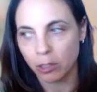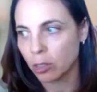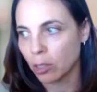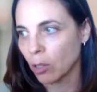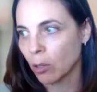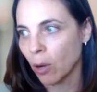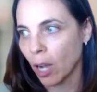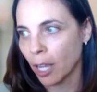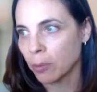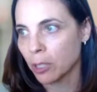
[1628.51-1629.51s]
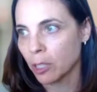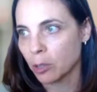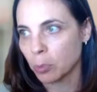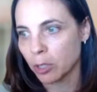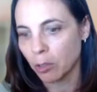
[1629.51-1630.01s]
And so I
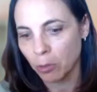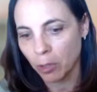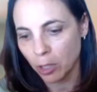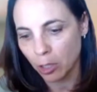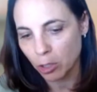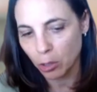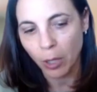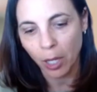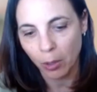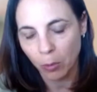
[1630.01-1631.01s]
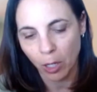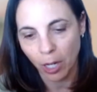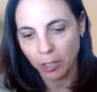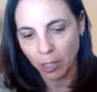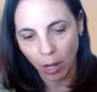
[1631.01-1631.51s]
really specifically do it
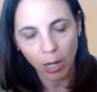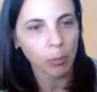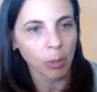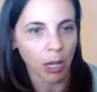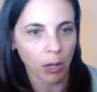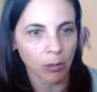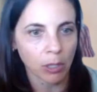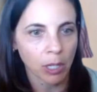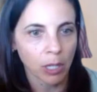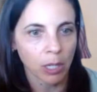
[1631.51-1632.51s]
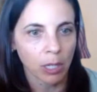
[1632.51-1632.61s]
where I talk about,